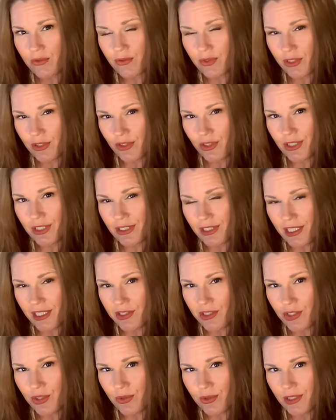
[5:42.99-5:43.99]
function
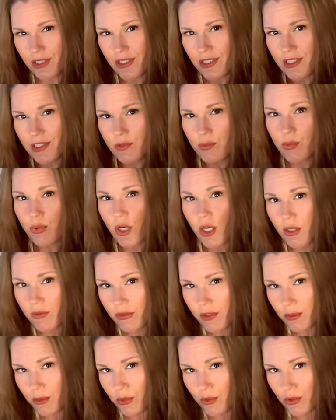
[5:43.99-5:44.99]
attached to it that says
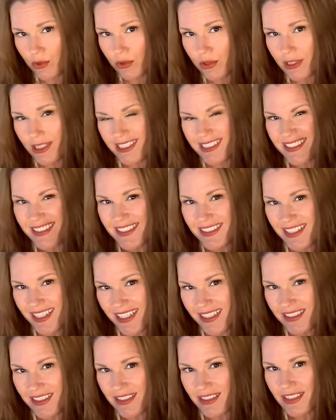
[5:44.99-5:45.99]
profitable. It's
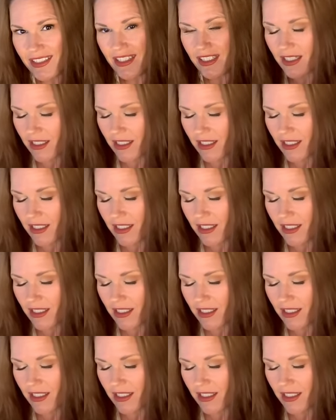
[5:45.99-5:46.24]
stagnant.